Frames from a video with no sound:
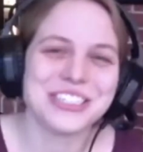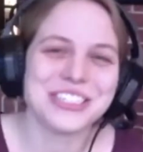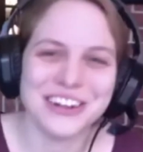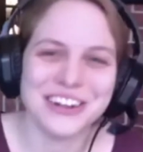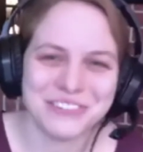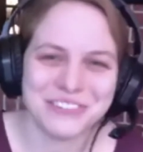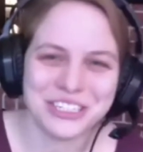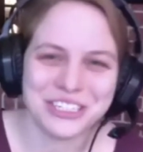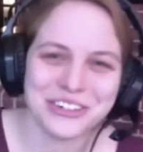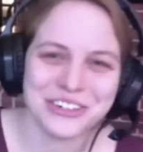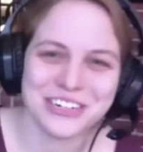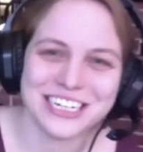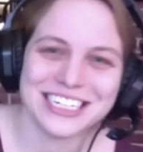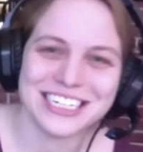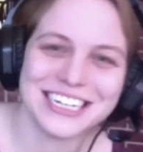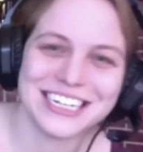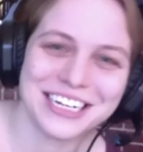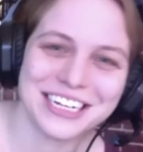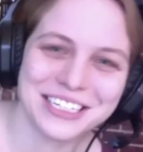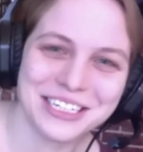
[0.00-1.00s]
Sirius
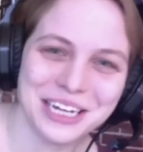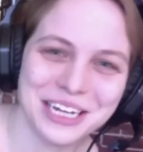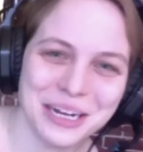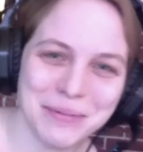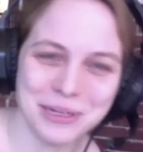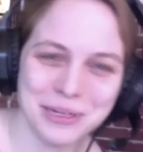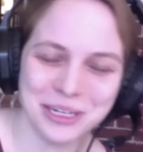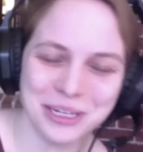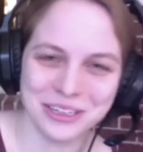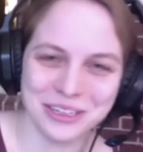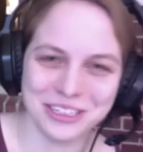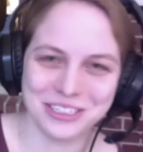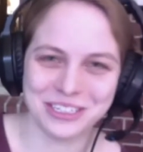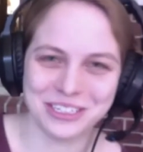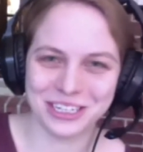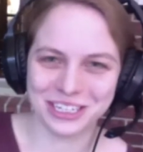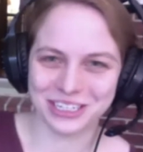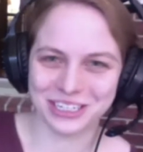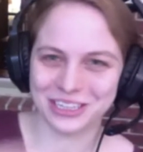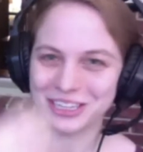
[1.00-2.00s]
XM and you listen to the
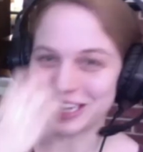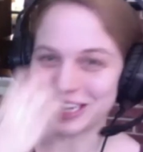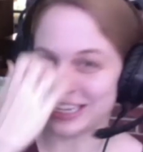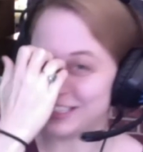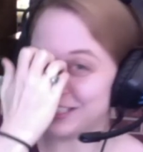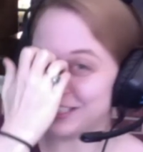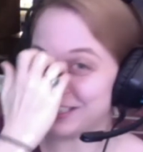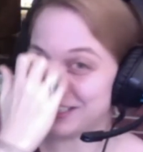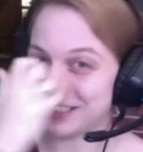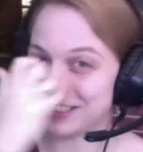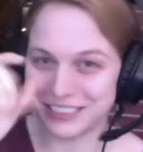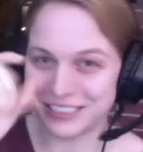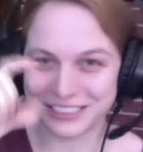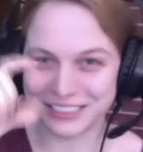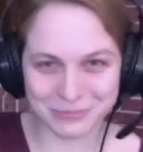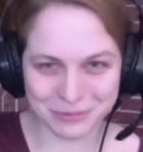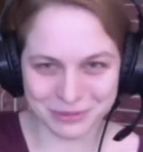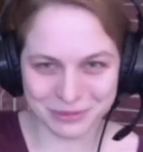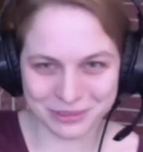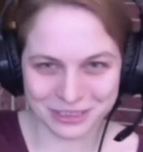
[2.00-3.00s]
classic
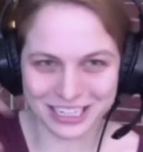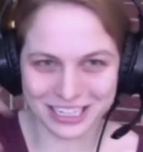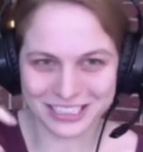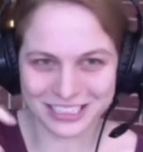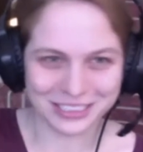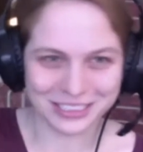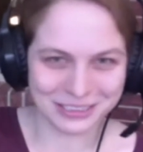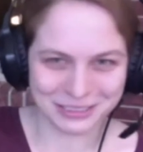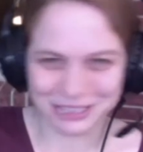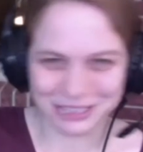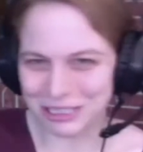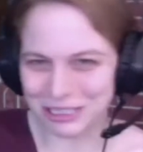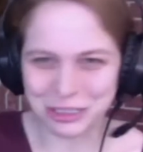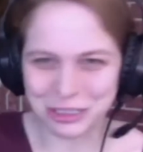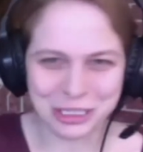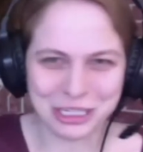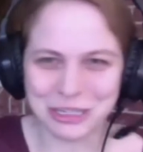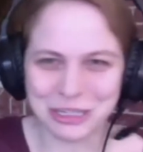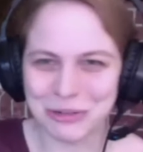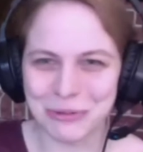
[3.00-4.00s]
HD
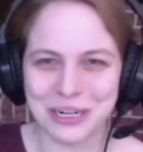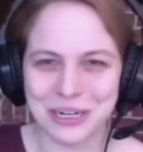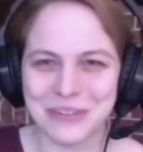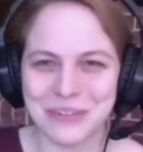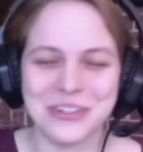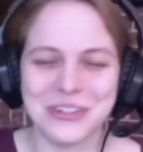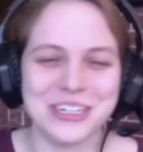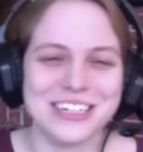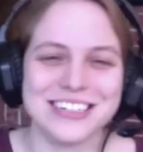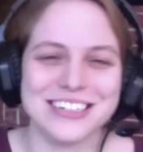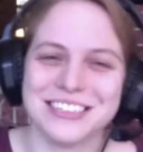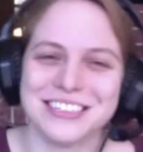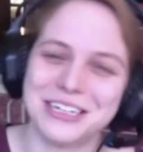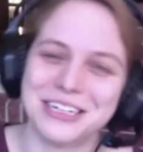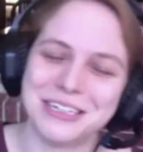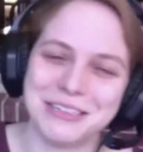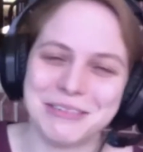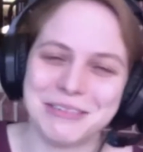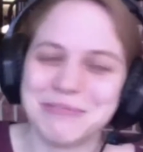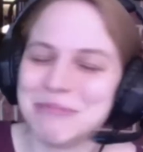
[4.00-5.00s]
or whatever it is.
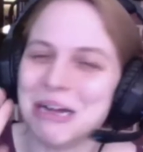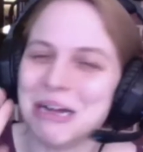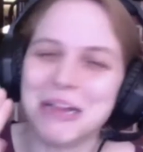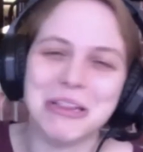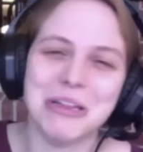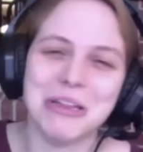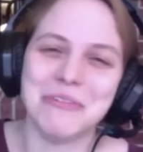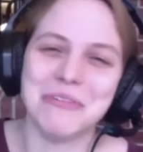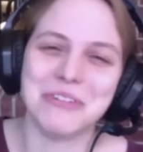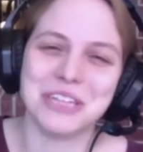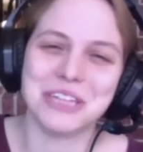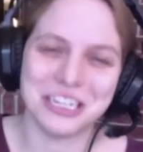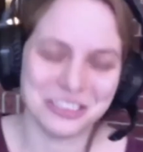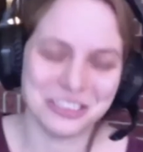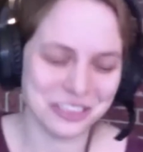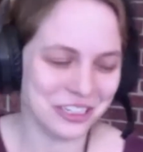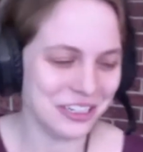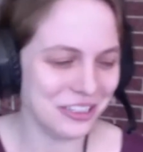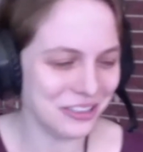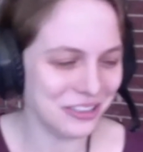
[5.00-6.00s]
I loved that
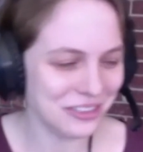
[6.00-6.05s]
channel.